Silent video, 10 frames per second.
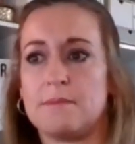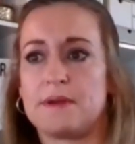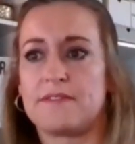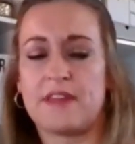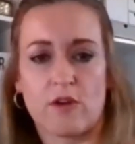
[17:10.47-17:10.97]

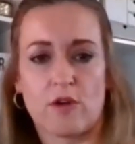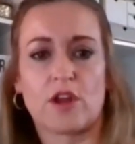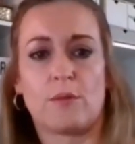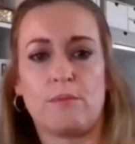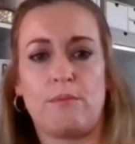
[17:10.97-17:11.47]
but if they're
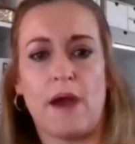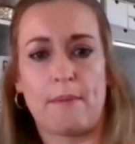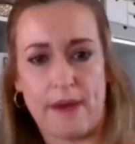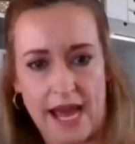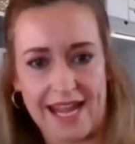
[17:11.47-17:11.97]
already on
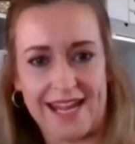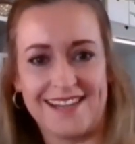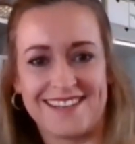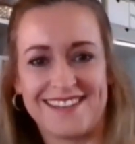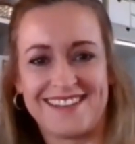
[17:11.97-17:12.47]
a
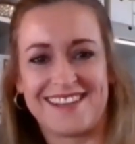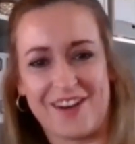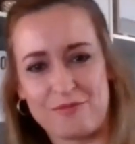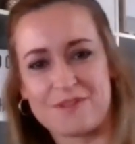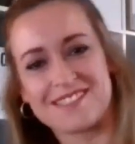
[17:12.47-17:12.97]
paid
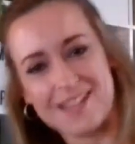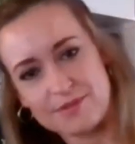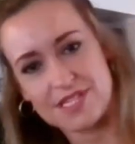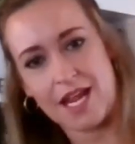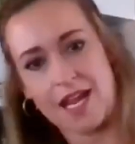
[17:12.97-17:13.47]
government
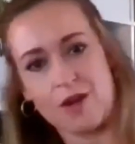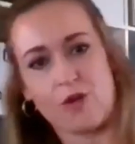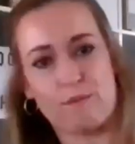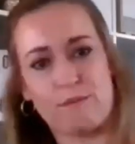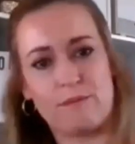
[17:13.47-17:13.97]
subsidy
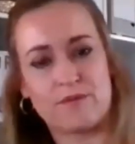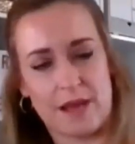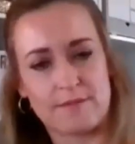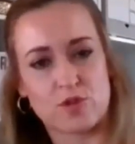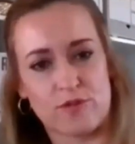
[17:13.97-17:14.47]
or
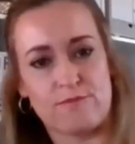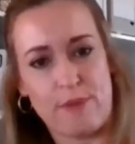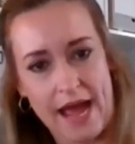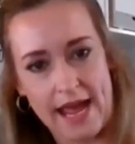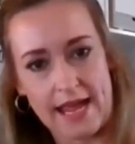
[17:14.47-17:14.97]
some sort of
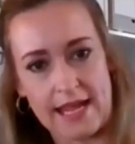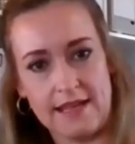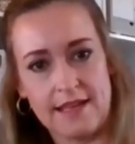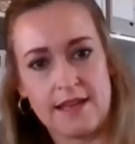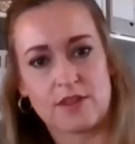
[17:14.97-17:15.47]

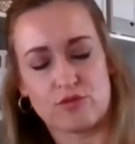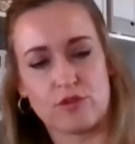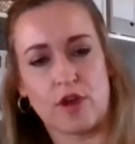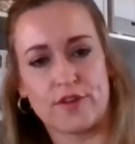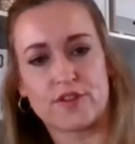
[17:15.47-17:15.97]
pay
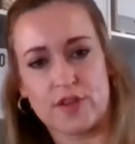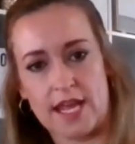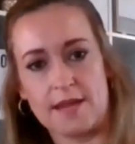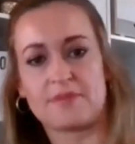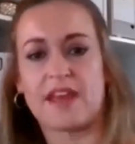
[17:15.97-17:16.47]
through those
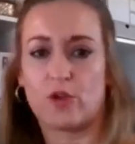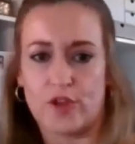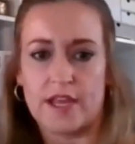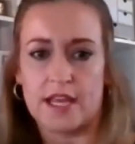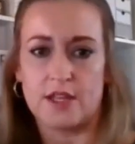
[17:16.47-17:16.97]
schemes,
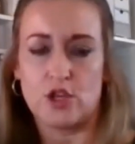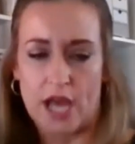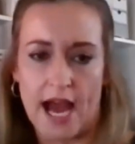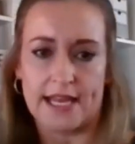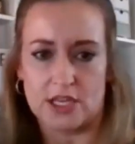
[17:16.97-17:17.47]
you
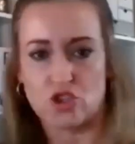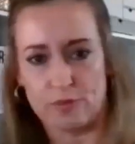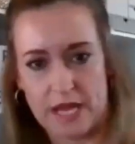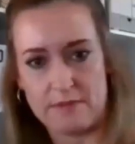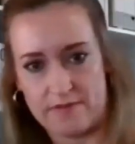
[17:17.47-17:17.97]
can't get
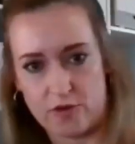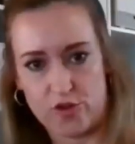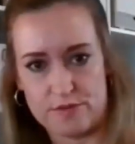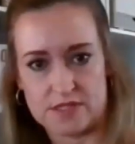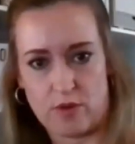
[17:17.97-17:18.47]
JobKeeper for
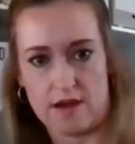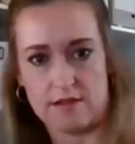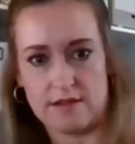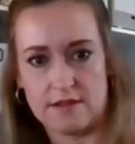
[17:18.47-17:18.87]
them as well.